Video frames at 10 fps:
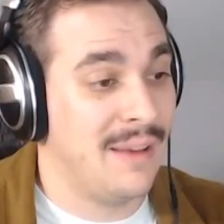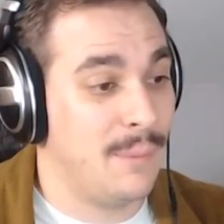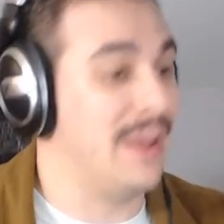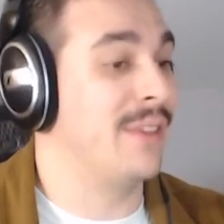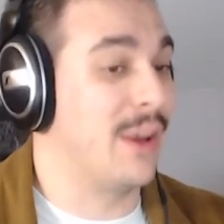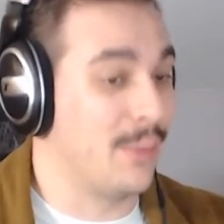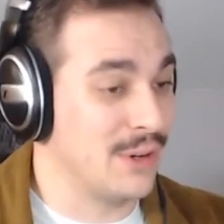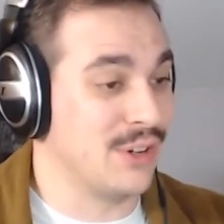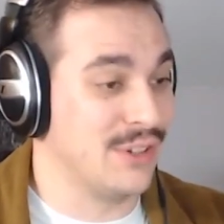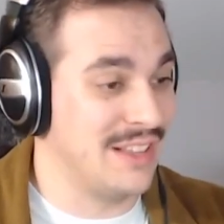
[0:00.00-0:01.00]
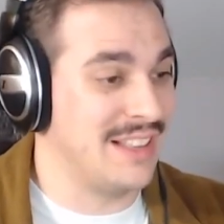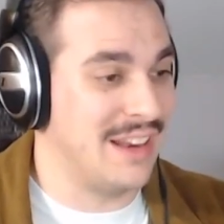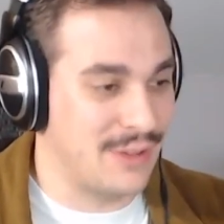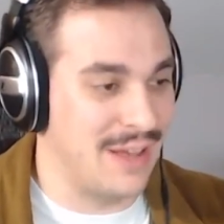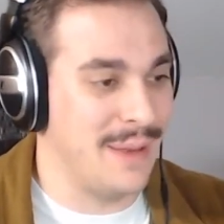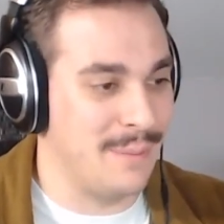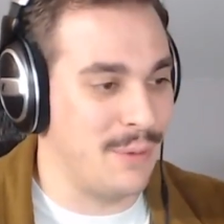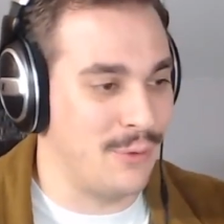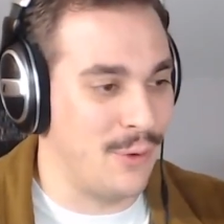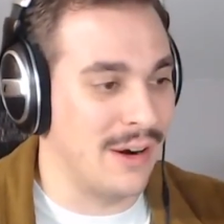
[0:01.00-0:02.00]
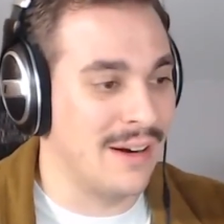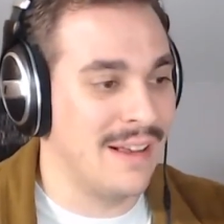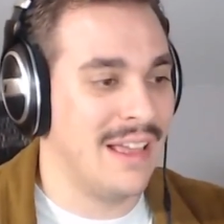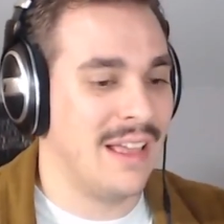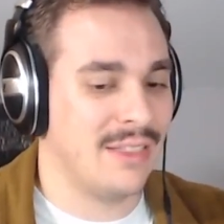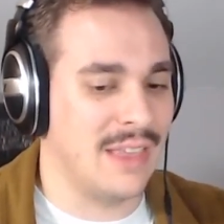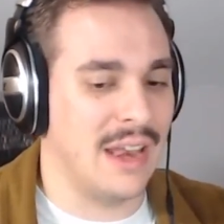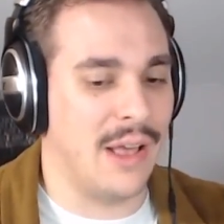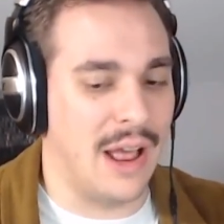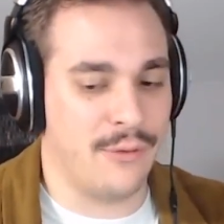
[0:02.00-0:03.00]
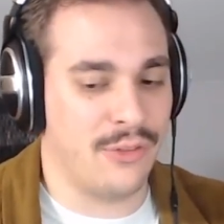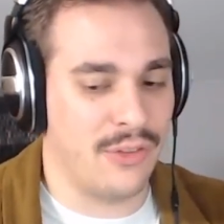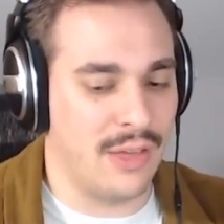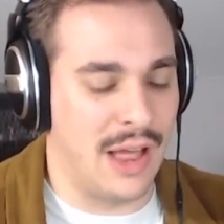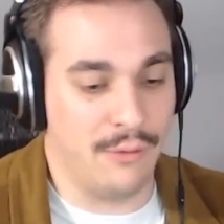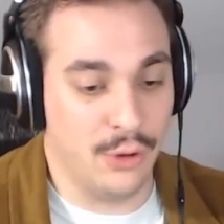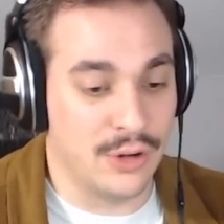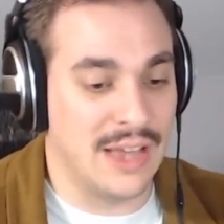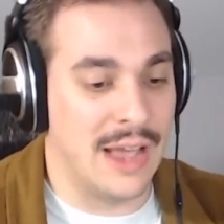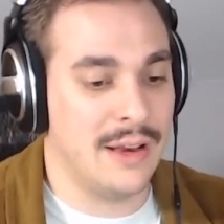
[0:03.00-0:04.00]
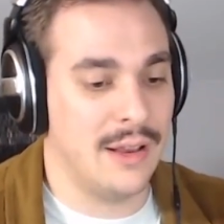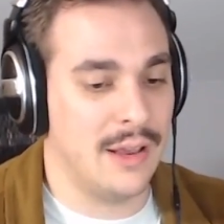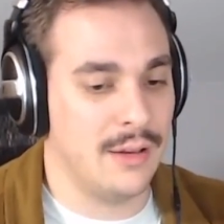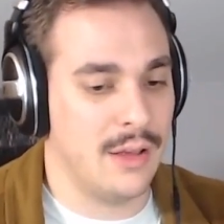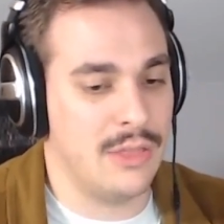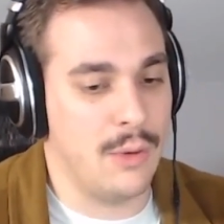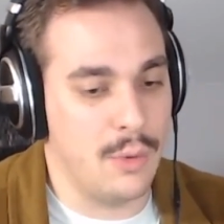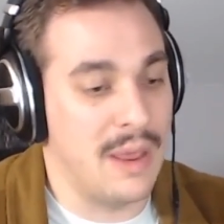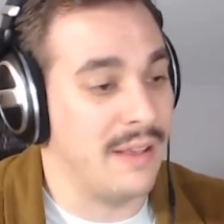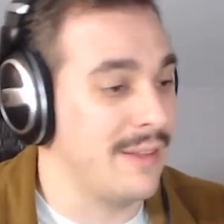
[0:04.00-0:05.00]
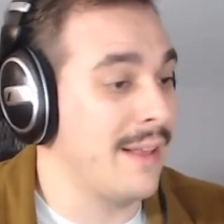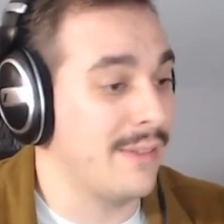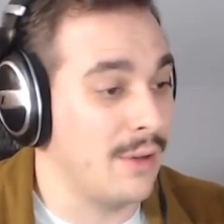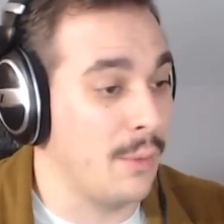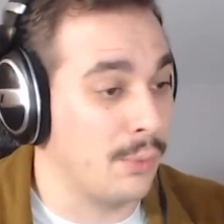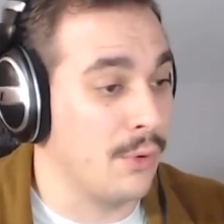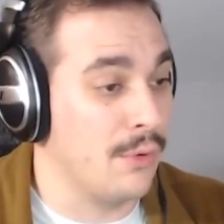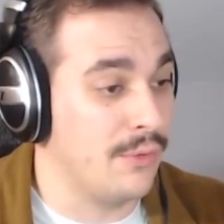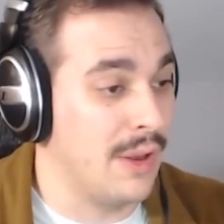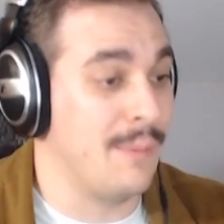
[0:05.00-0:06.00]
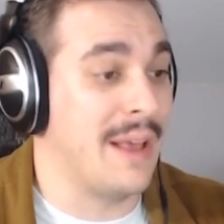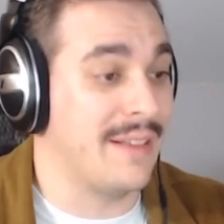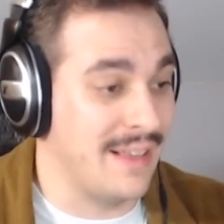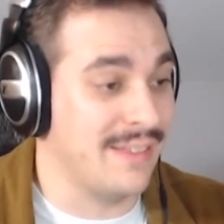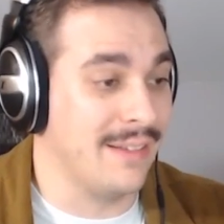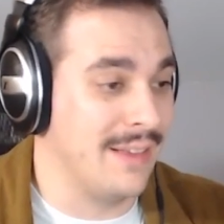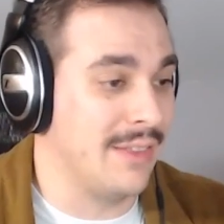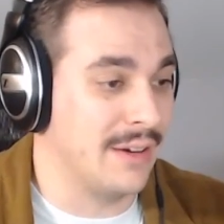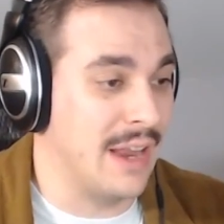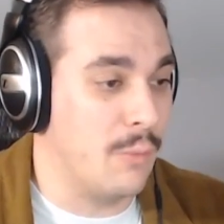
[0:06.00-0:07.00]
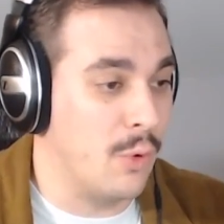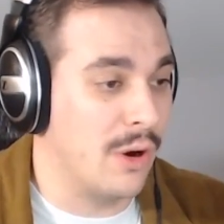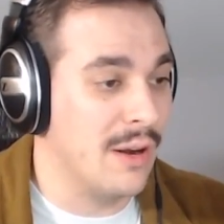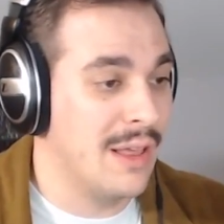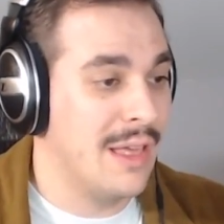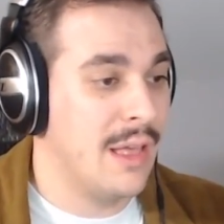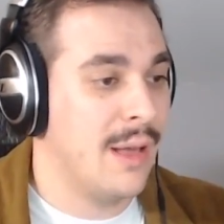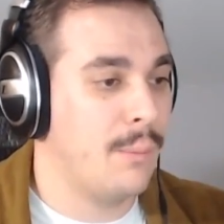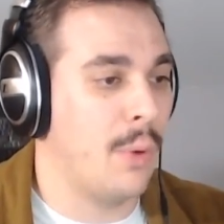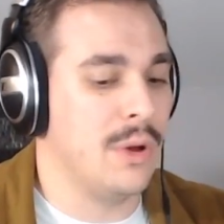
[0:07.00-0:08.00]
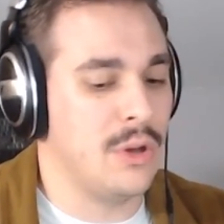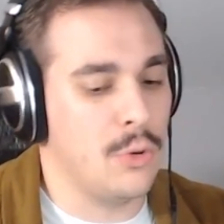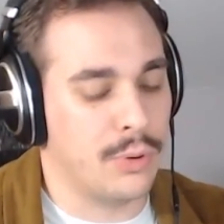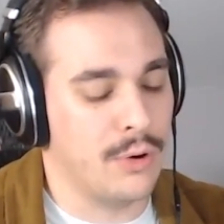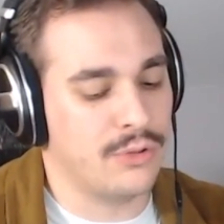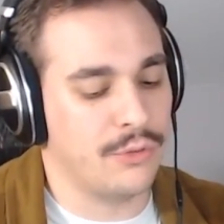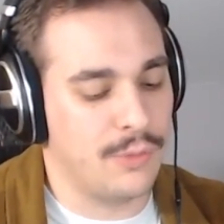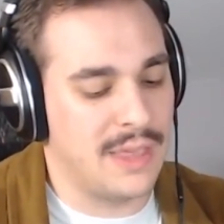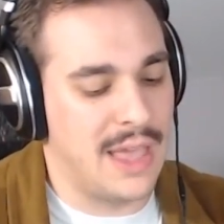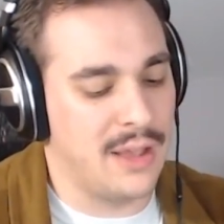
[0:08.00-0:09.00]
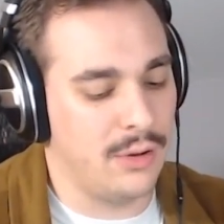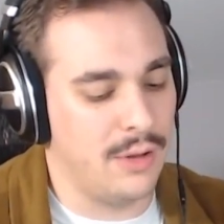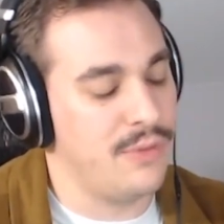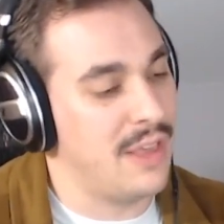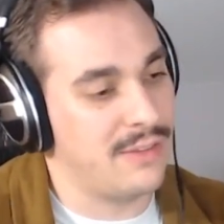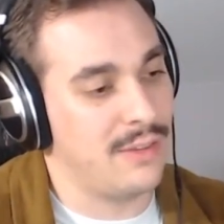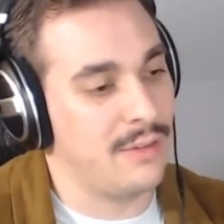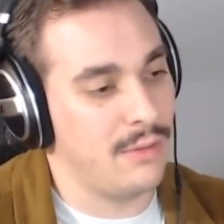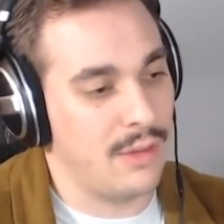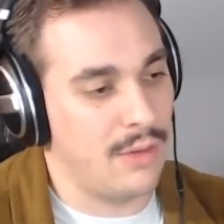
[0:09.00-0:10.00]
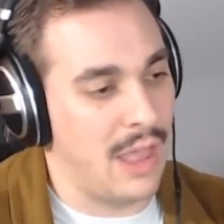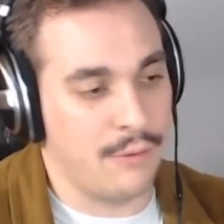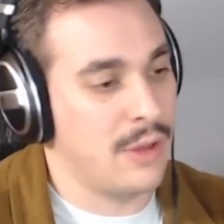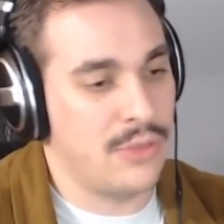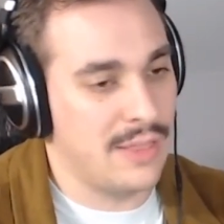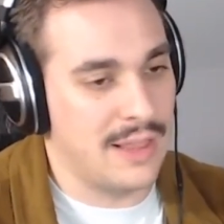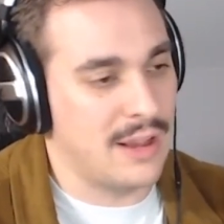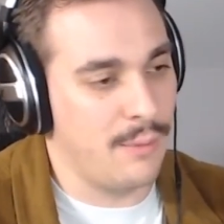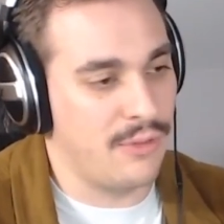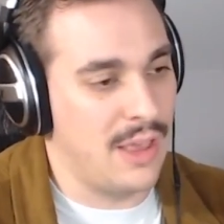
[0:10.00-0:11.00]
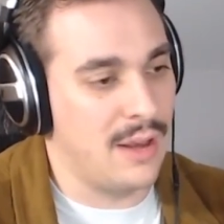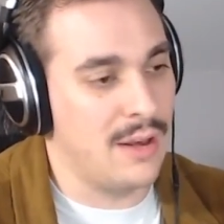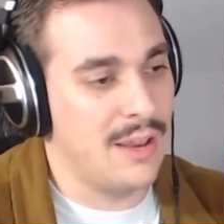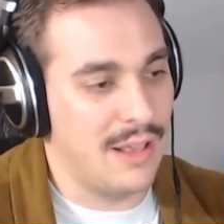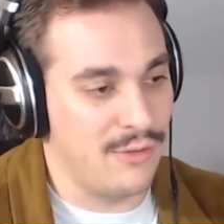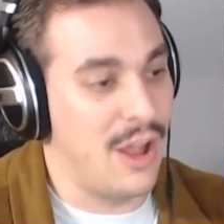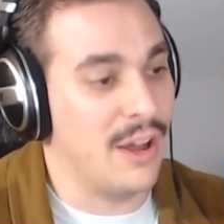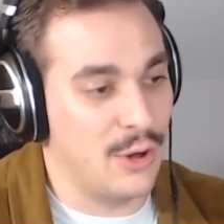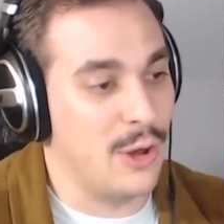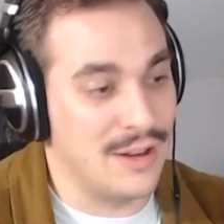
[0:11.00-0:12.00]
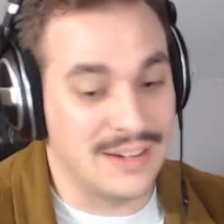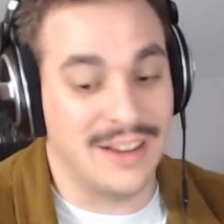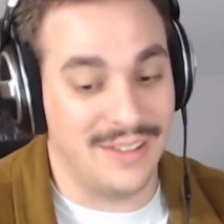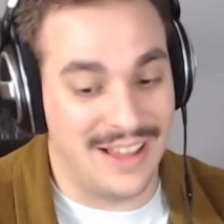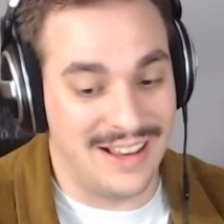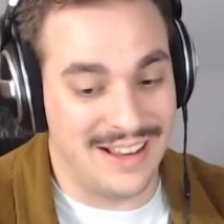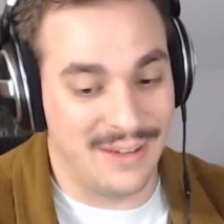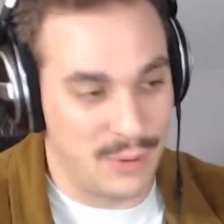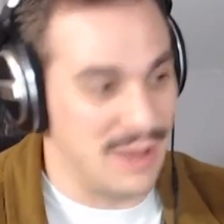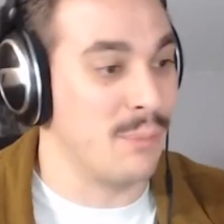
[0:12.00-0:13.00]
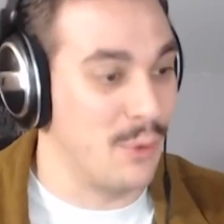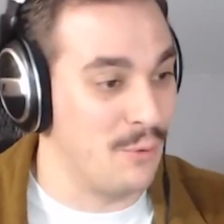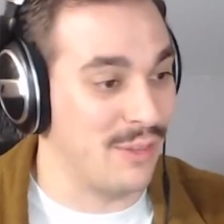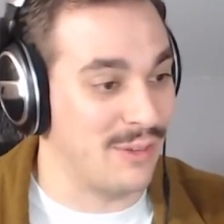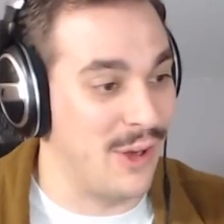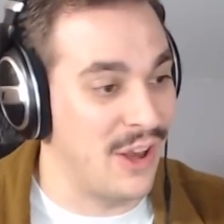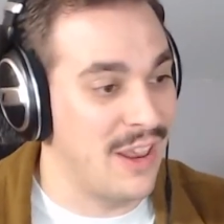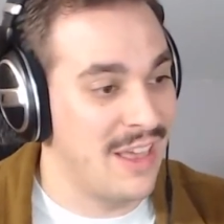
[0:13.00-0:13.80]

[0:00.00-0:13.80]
Because there were jerseys that have come in before that I've looked at and they would make sense to approve. It makes sense to say they're game worn. But when you approach it from the angle of this, everything that comes in is not good until we can prove it's good.